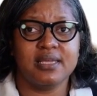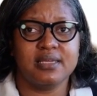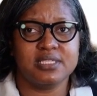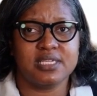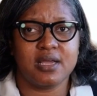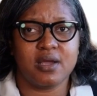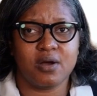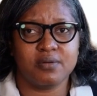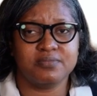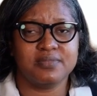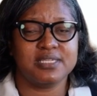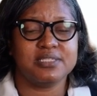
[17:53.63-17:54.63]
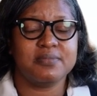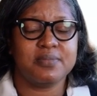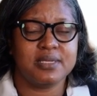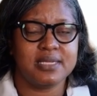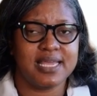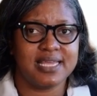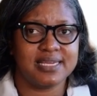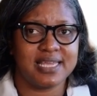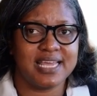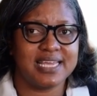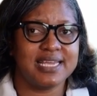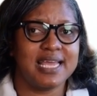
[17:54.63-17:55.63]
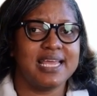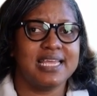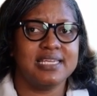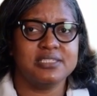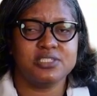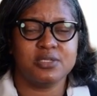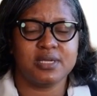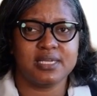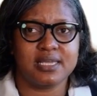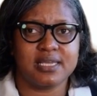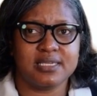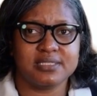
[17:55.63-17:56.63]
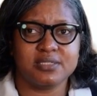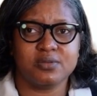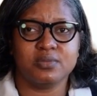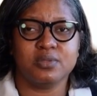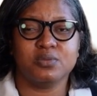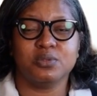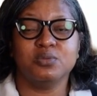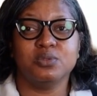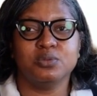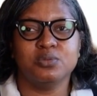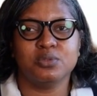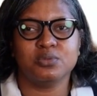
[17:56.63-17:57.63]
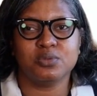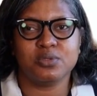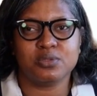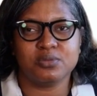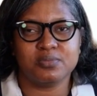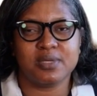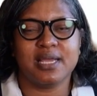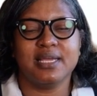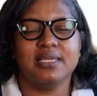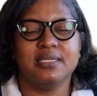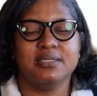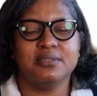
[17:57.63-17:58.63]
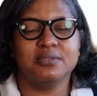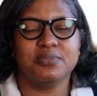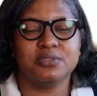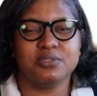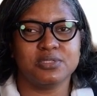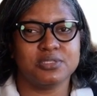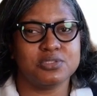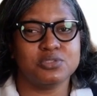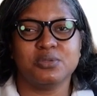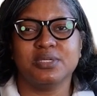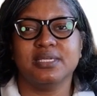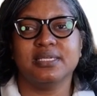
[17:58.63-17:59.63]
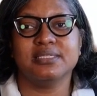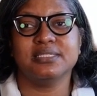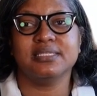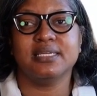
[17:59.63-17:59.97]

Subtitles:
share on Facebook, and like, hey, join us. Woo woo woo woo woo. Right? You can join us.